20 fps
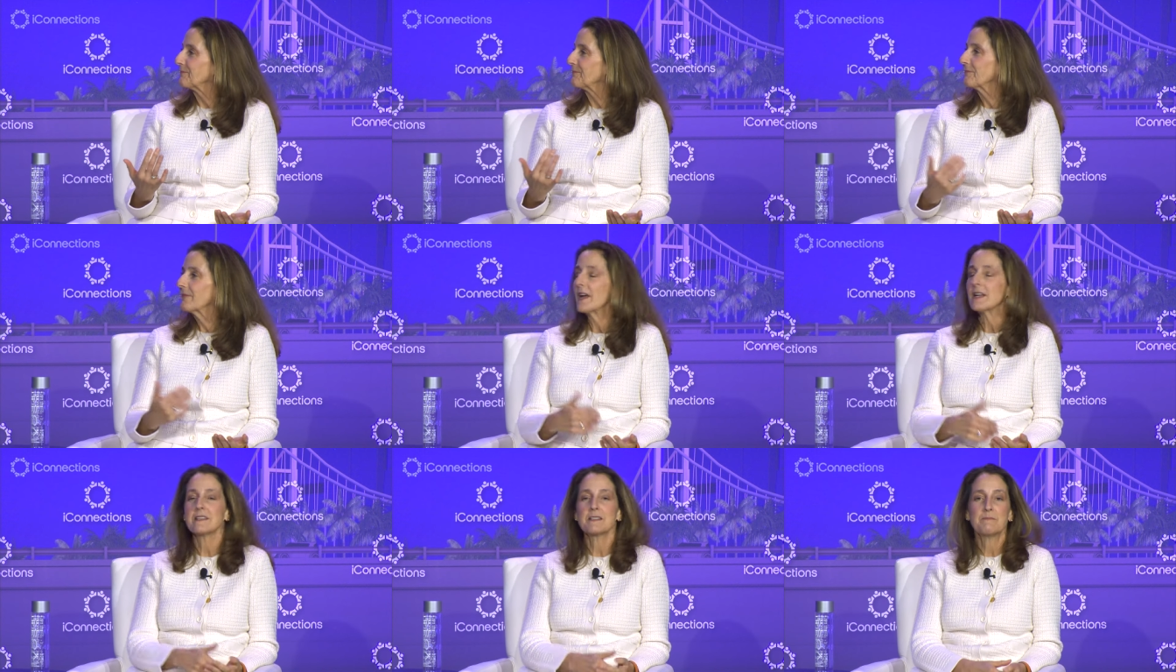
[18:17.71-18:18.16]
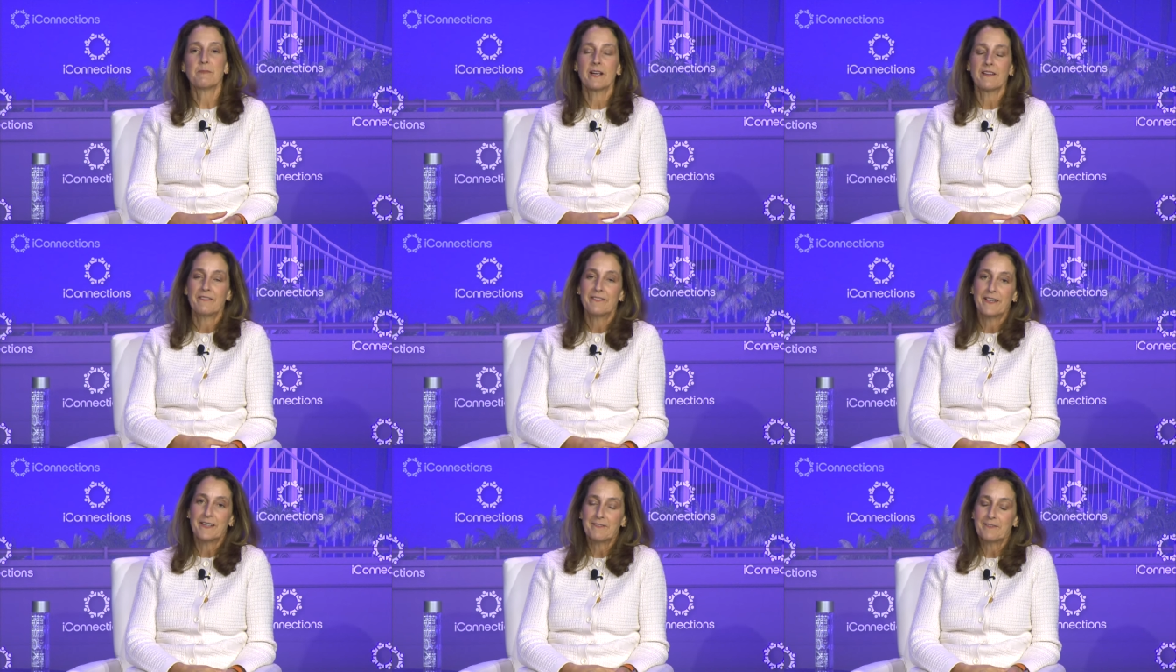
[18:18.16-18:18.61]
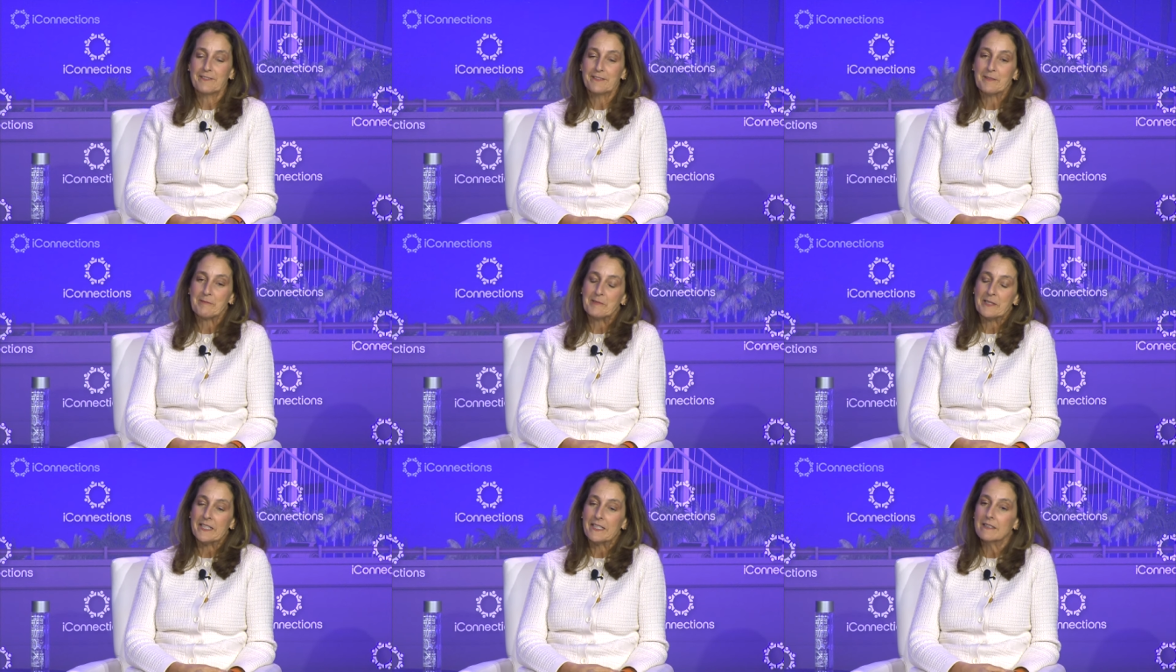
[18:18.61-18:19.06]
That's my
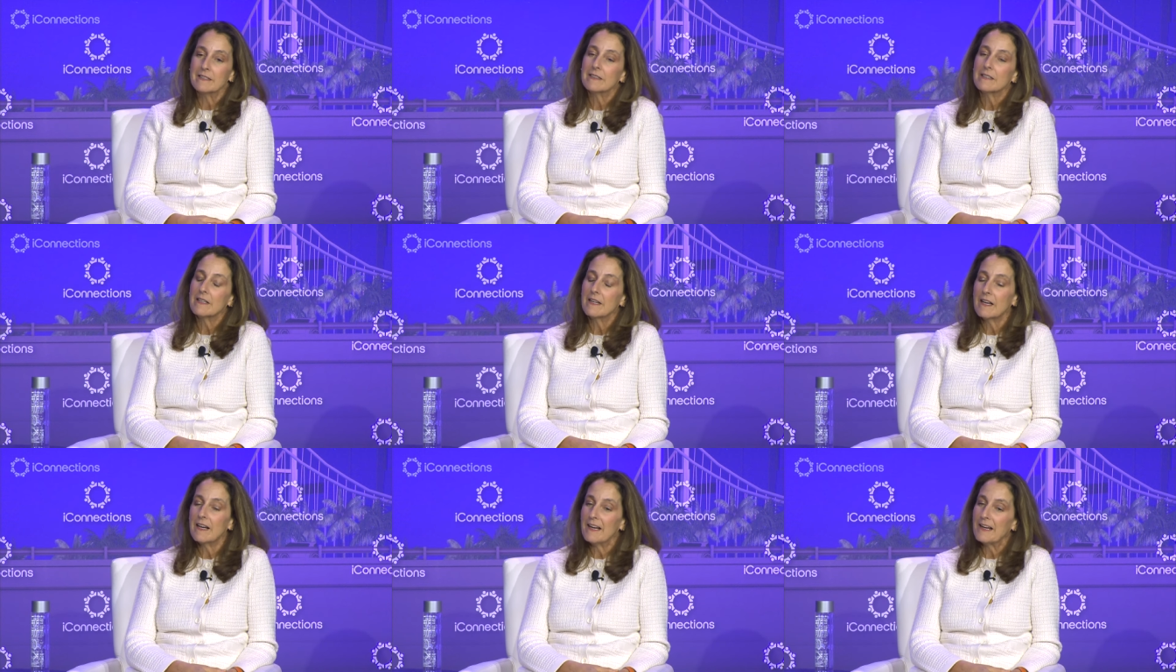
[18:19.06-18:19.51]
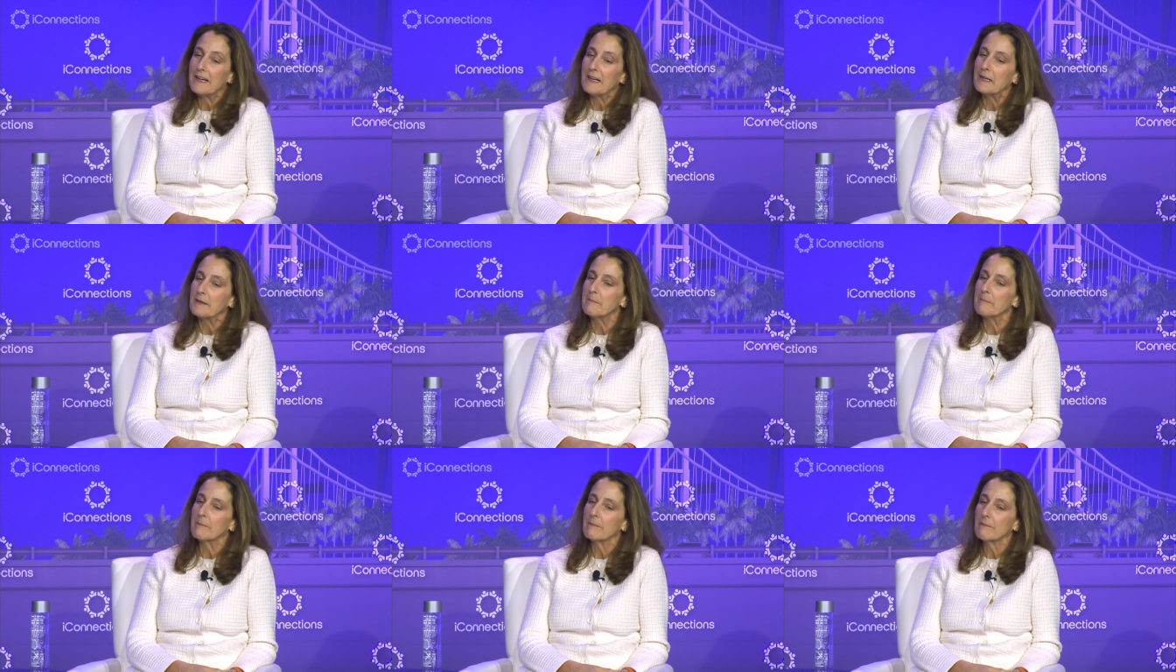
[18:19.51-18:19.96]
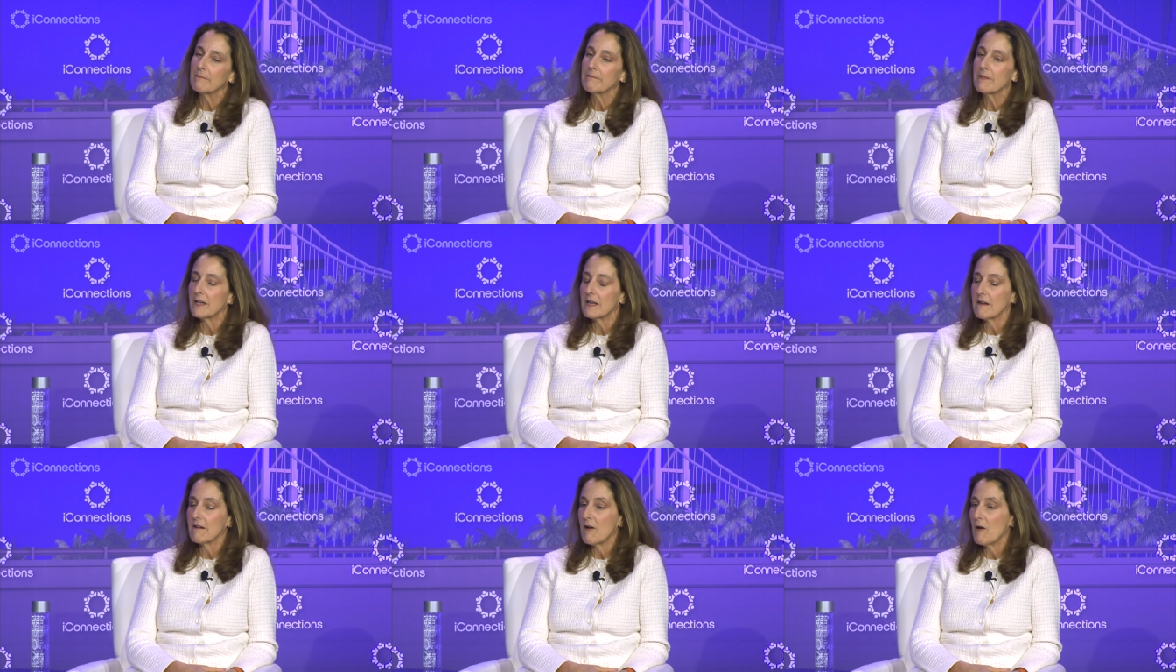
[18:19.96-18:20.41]
favorite one um,
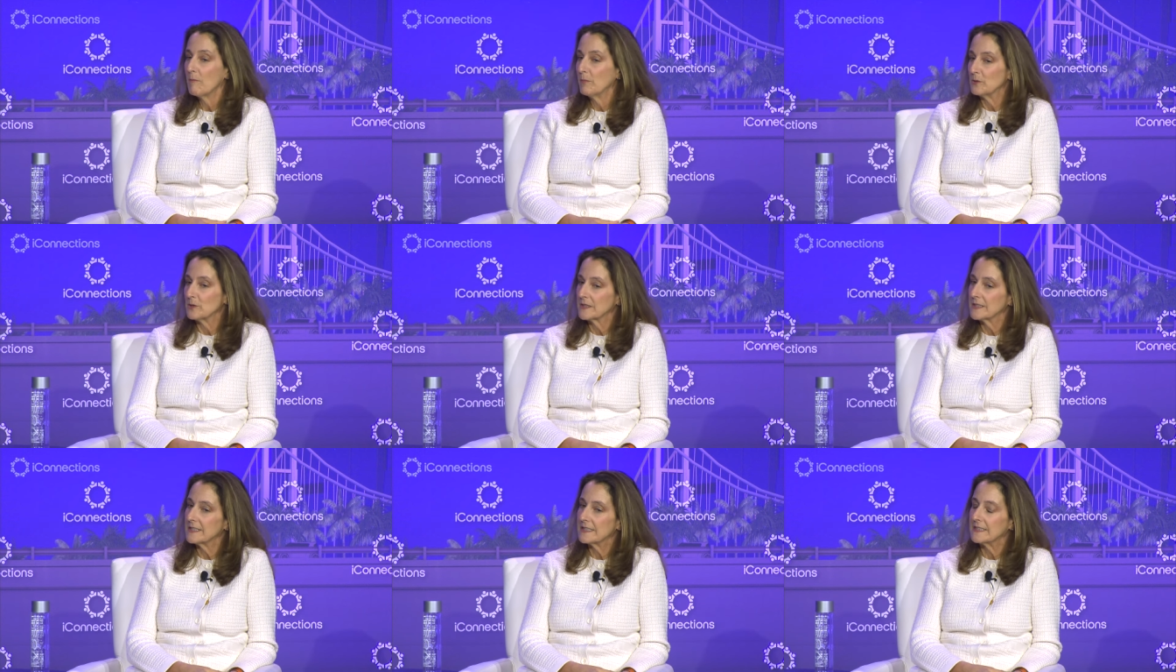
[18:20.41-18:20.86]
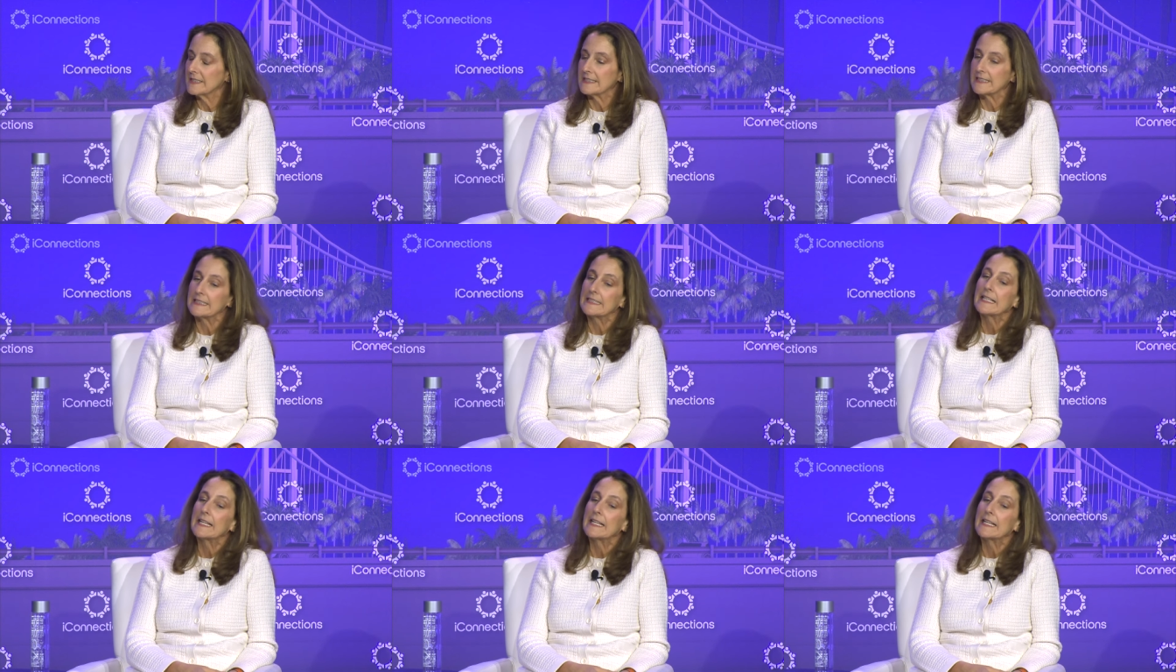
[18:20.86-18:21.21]
that I call bullshit on.